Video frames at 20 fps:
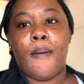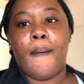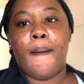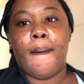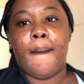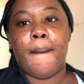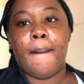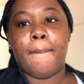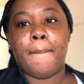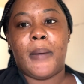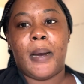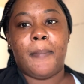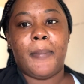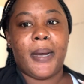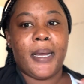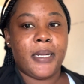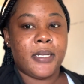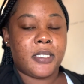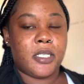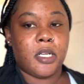Um, I
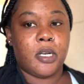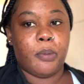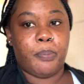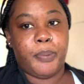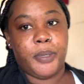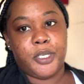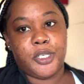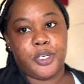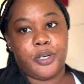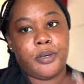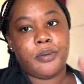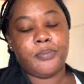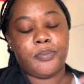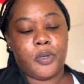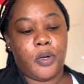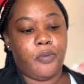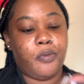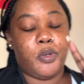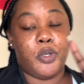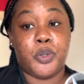might insert a picture
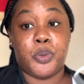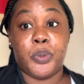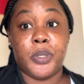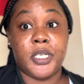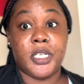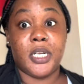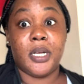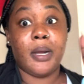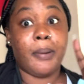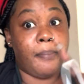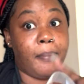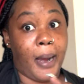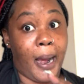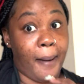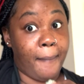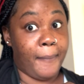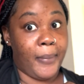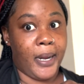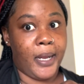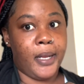of the switching. I
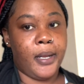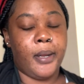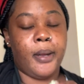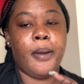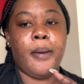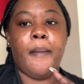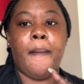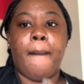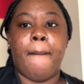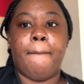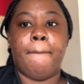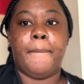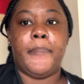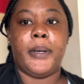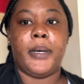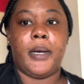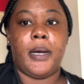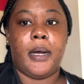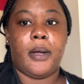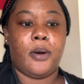might,
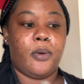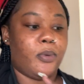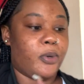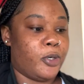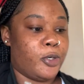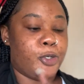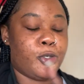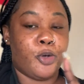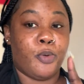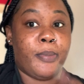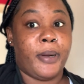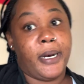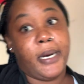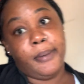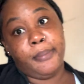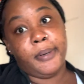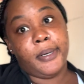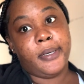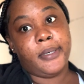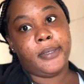but I don't want to show my
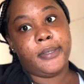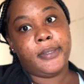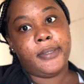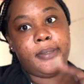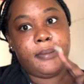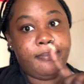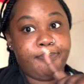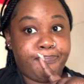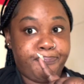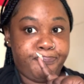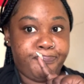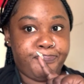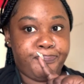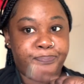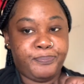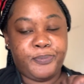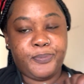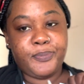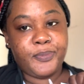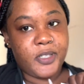neighborhood.
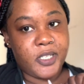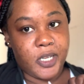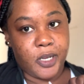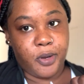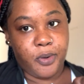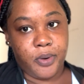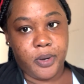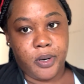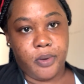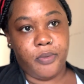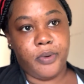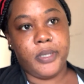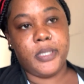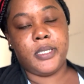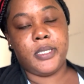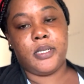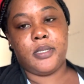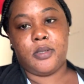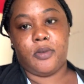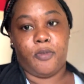Mm, security
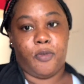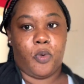reasons, of